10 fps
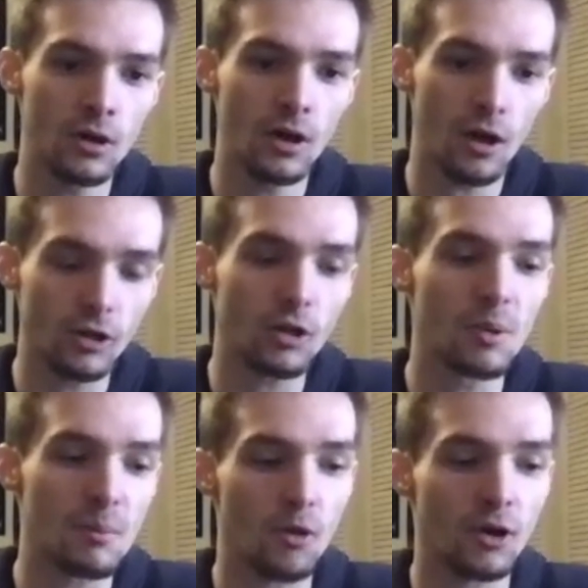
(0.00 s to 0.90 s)
a little
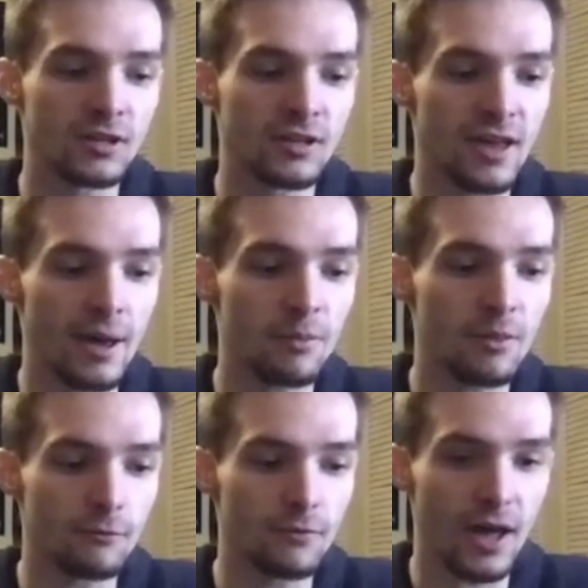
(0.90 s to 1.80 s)
bit more into depth
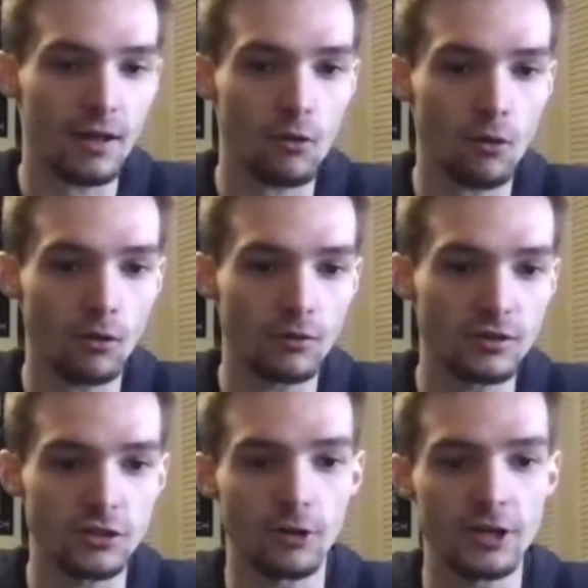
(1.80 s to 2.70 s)
of that whole
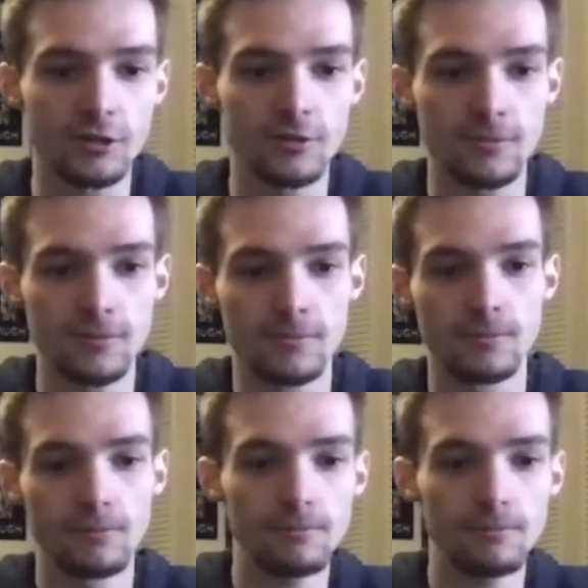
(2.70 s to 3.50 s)
situation? Yes,